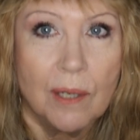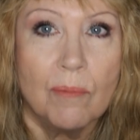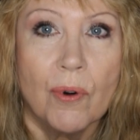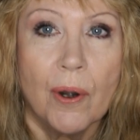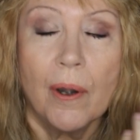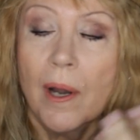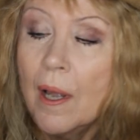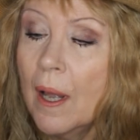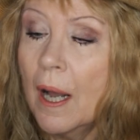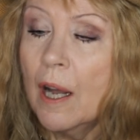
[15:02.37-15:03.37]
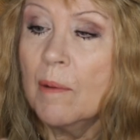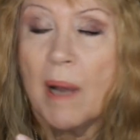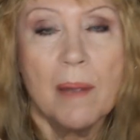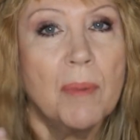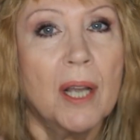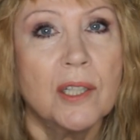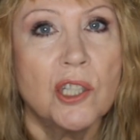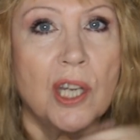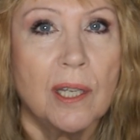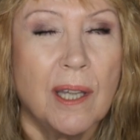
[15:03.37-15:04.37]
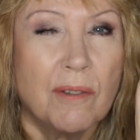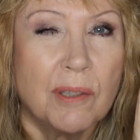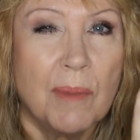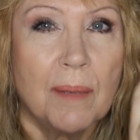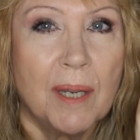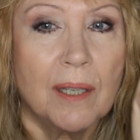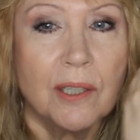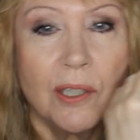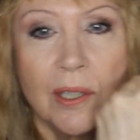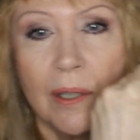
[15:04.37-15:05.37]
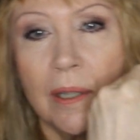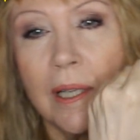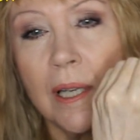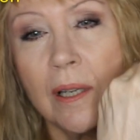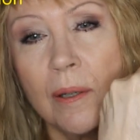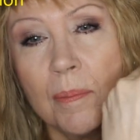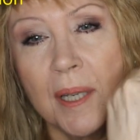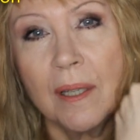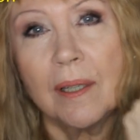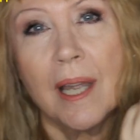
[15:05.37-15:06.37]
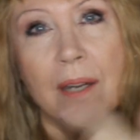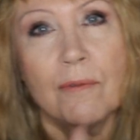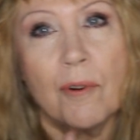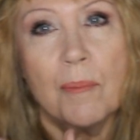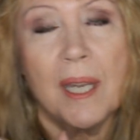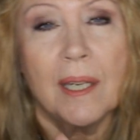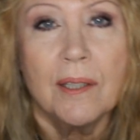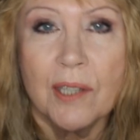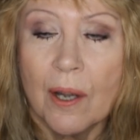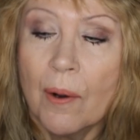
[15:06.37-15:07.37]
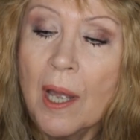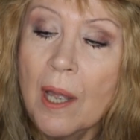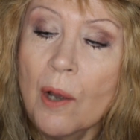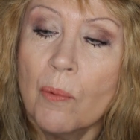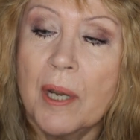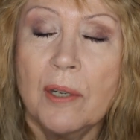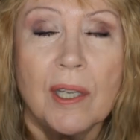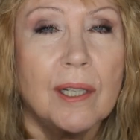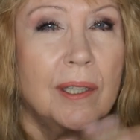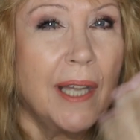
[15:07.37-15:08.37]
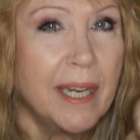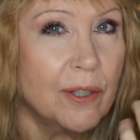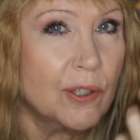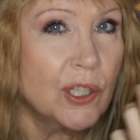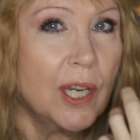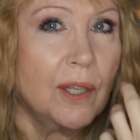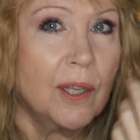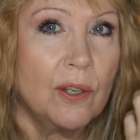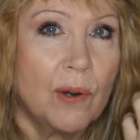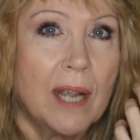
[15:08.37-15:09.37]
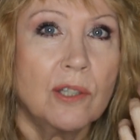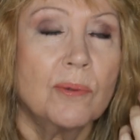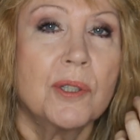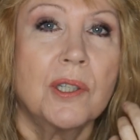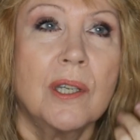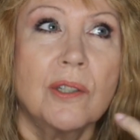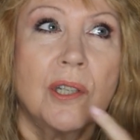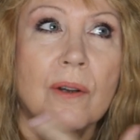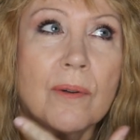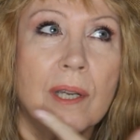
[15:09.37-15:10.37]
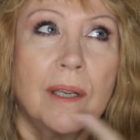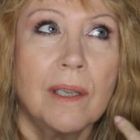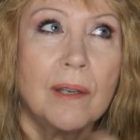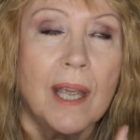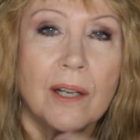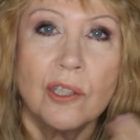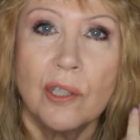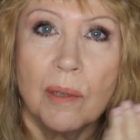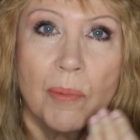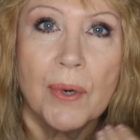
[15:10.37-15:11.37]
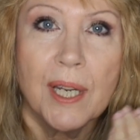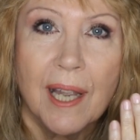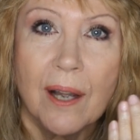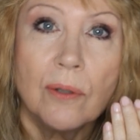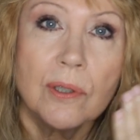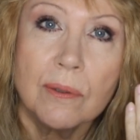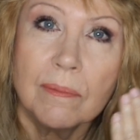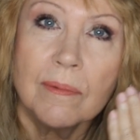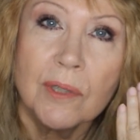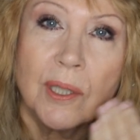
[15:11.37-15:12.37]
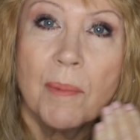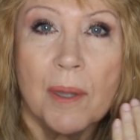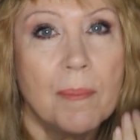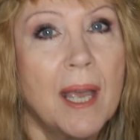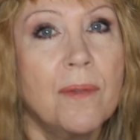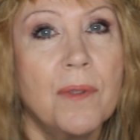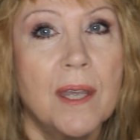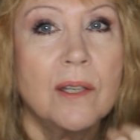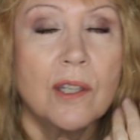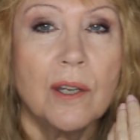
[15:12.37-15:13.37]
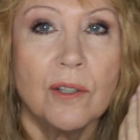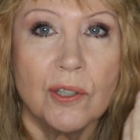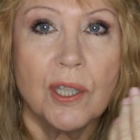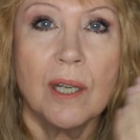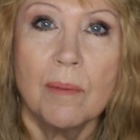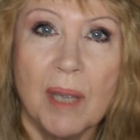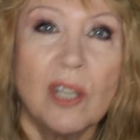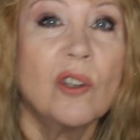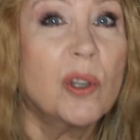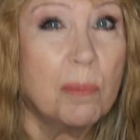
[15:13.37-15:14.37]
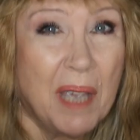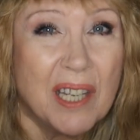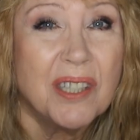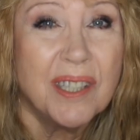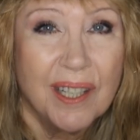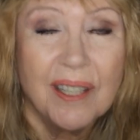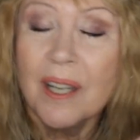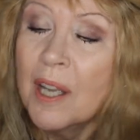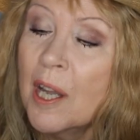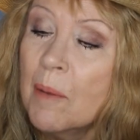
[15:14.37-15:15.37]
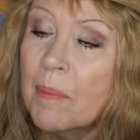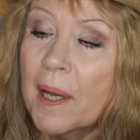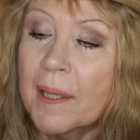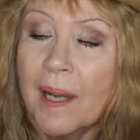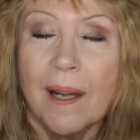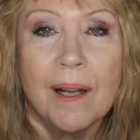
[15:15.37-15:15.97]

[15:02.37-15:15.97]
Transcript: anymore, I bought a shade that was maybe just a little bit light for me. So when you get a lighter shade than your actual skin tone, it can actually bring out some of the bad things on your skin and make you look pasty. But